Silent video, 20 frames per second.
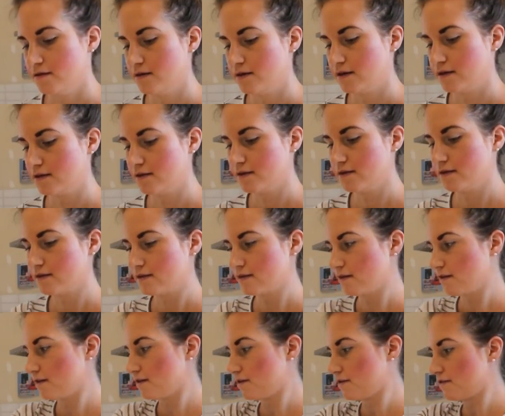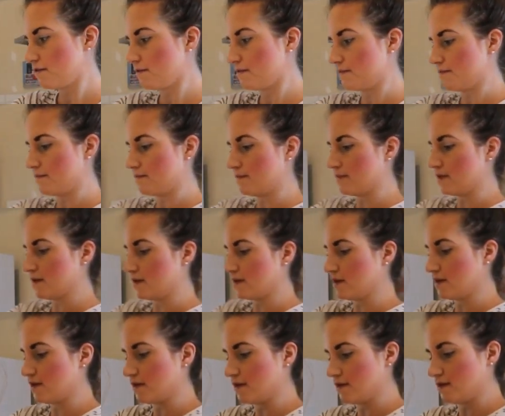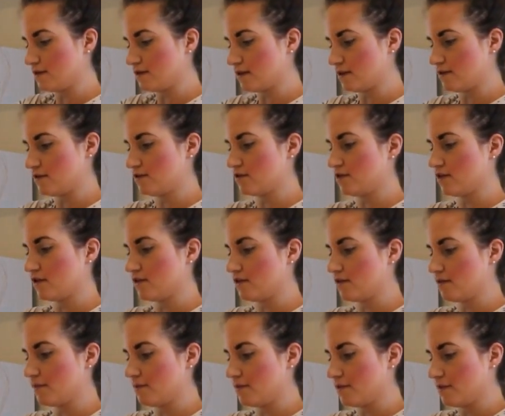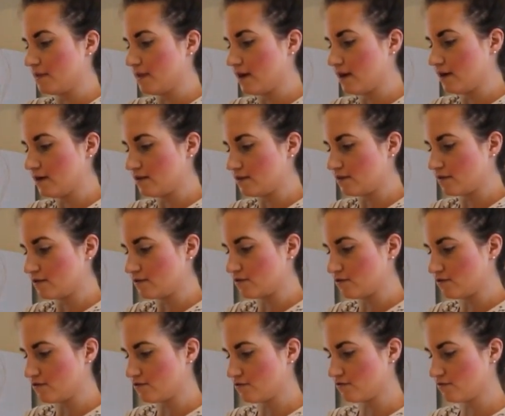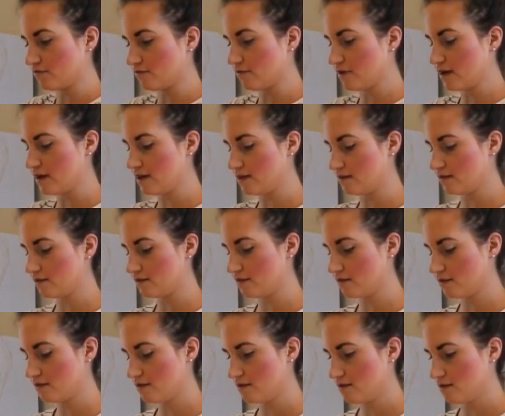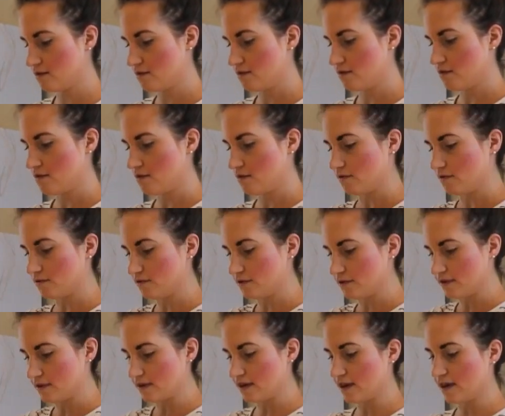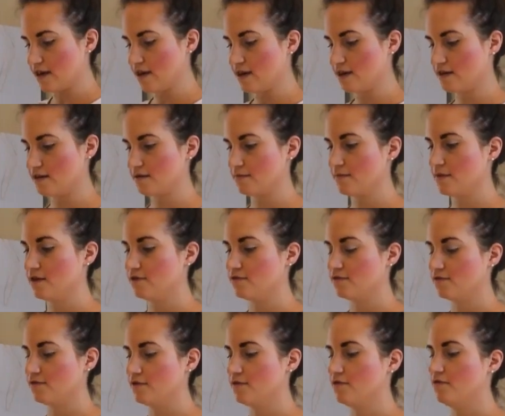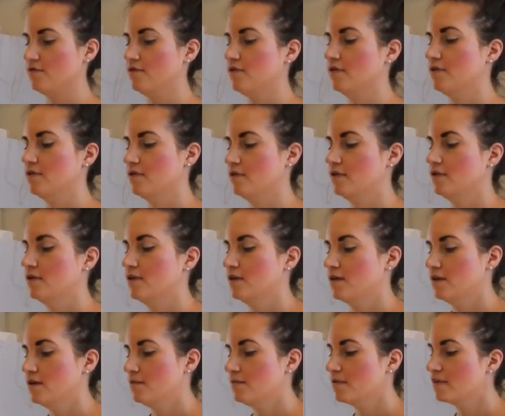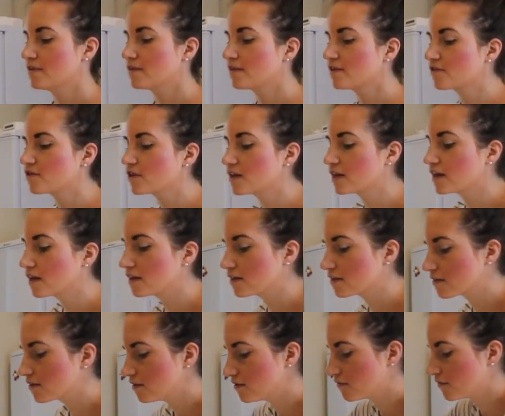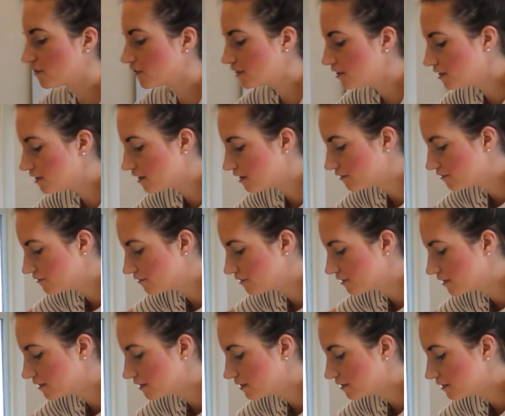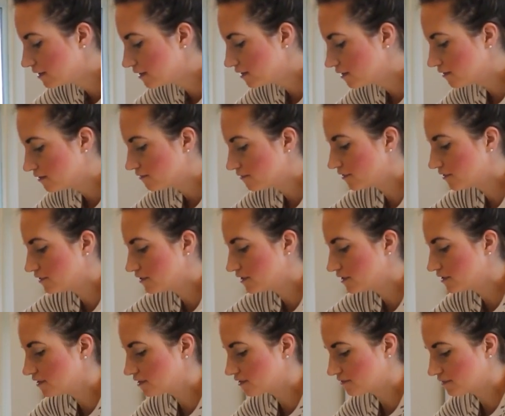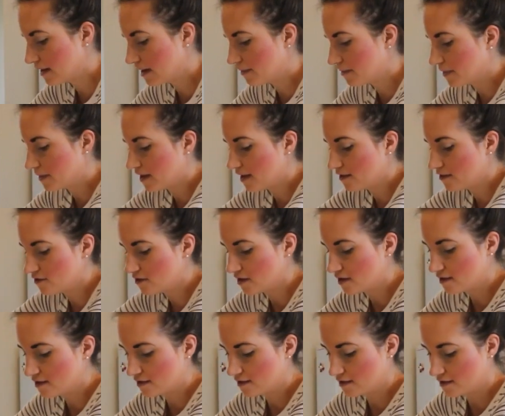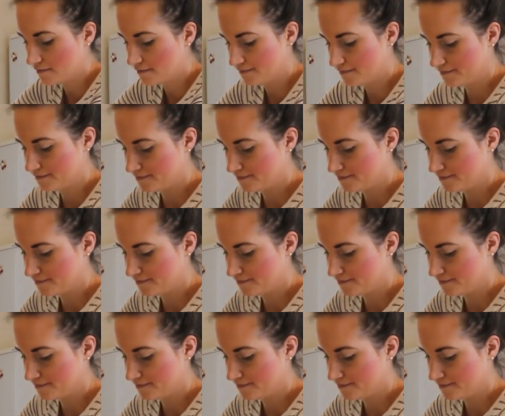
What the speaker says: like so, and just put that straight onto the cake. Make sure you're positioning it so you've got enough fondant around the edges.